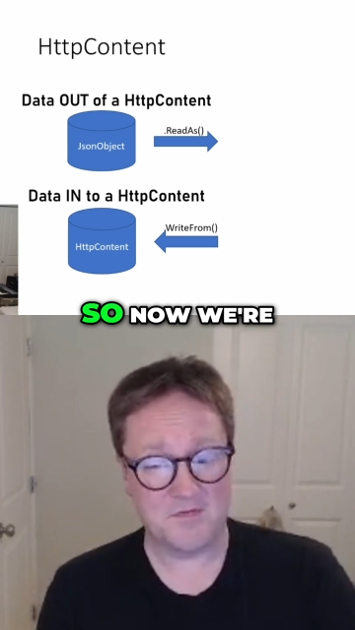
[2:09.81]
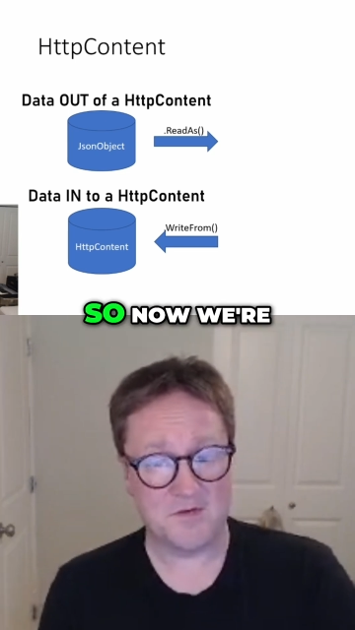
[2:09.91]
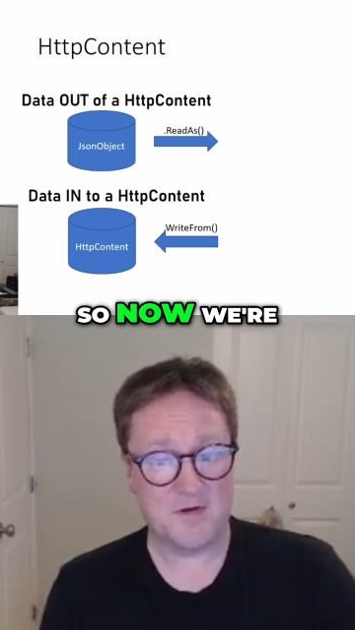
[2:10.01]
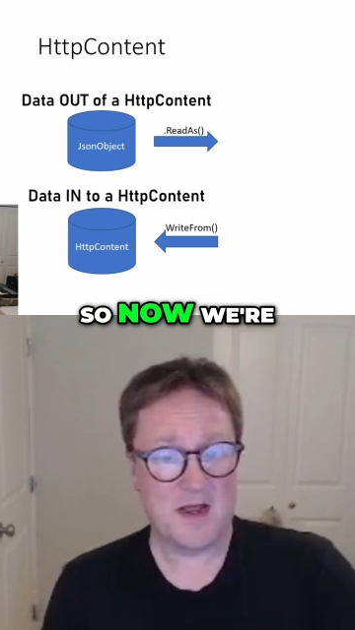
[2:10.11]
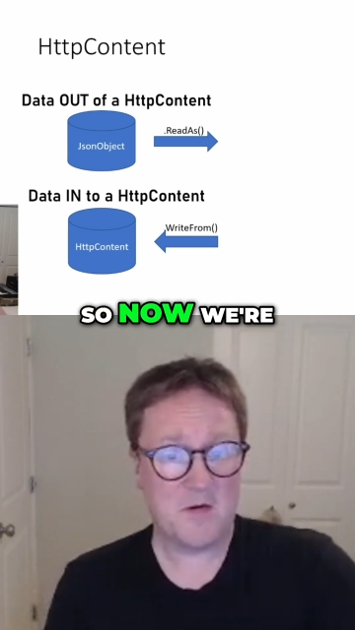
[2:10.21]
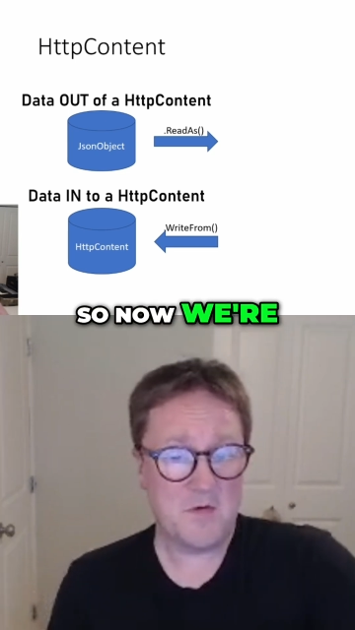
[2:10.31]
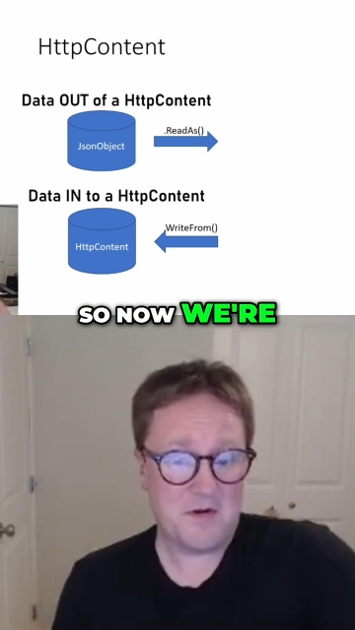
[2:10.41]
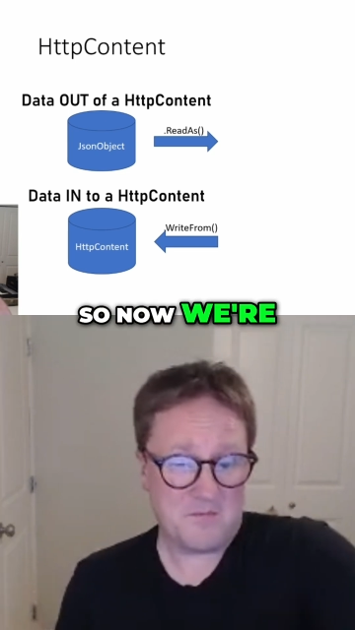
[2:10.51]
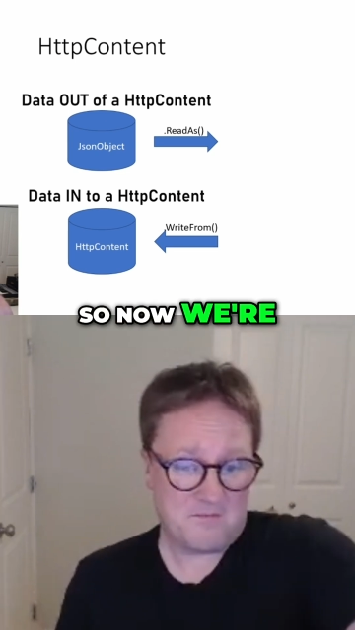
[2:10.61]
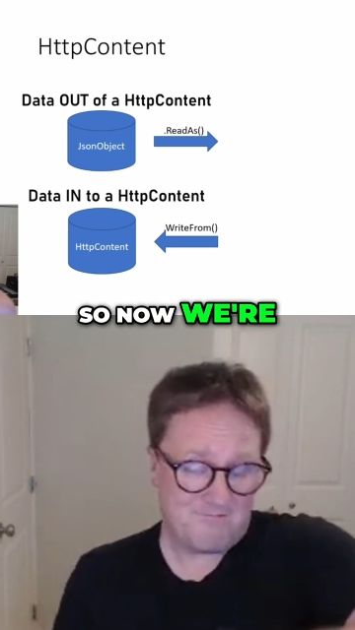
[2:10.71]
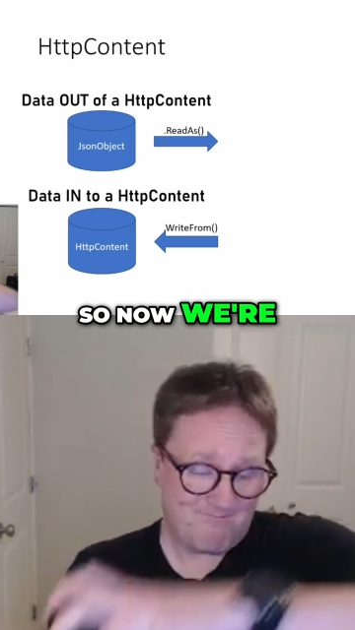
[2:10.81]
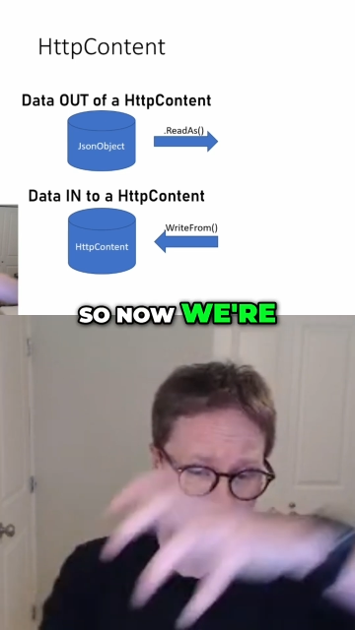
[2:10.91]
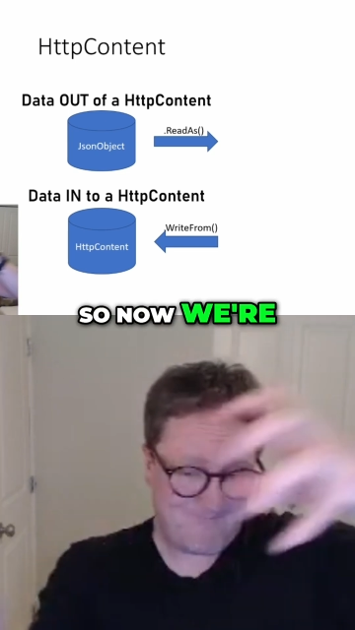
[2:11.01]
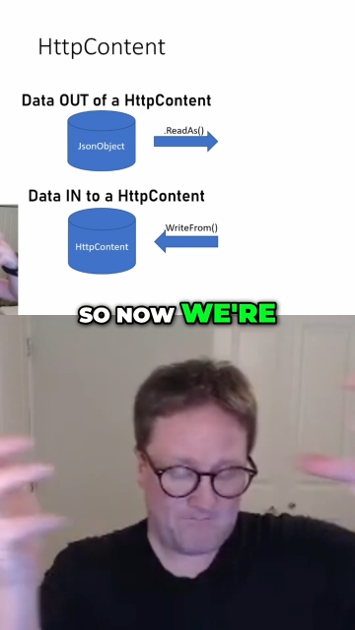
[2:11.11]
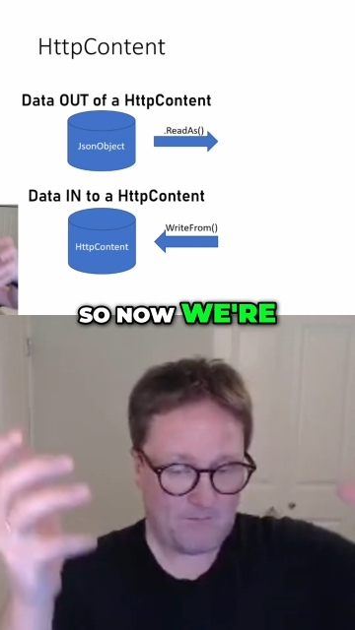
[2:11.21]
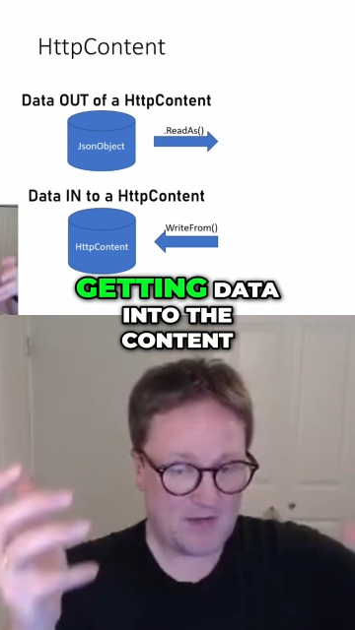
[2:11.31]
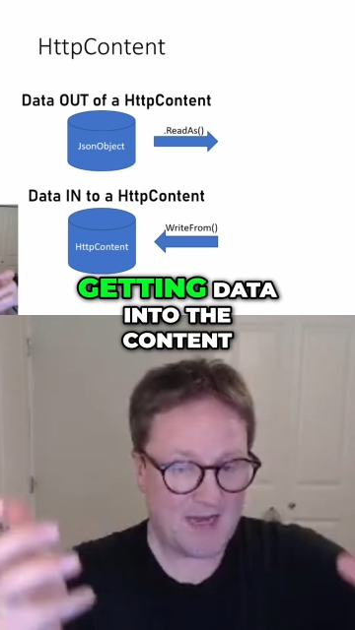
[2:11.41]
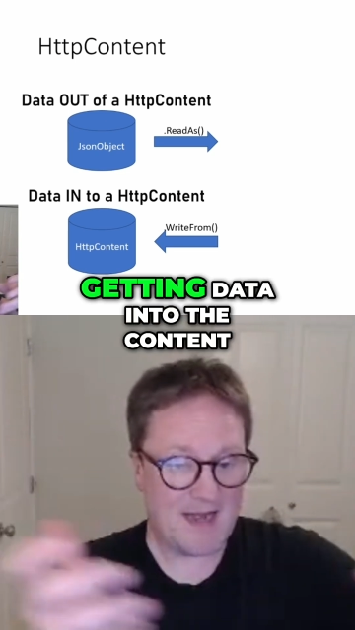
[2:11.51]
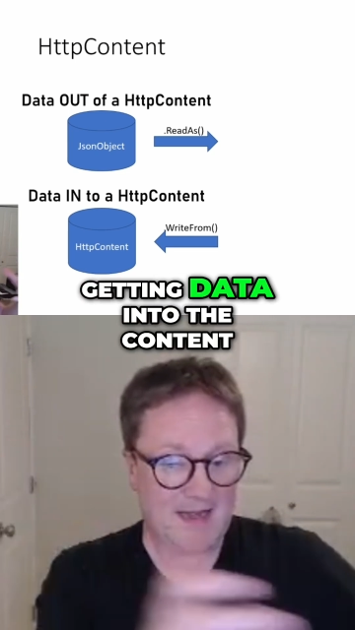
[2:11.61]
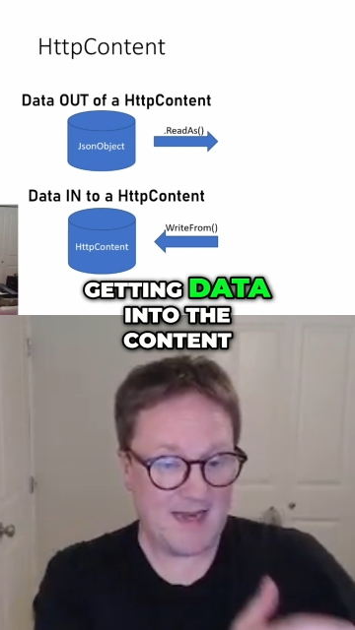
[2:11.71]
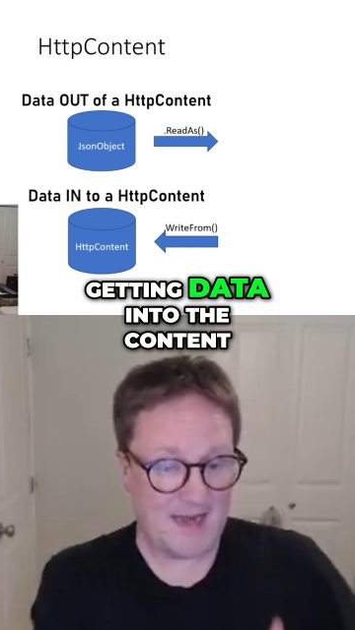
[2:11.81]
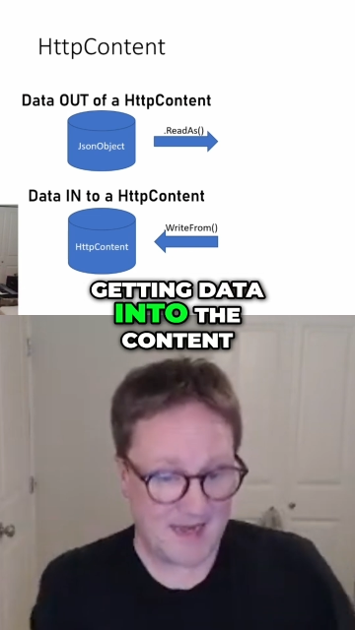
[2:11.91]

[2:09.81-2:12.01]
So now we're getting data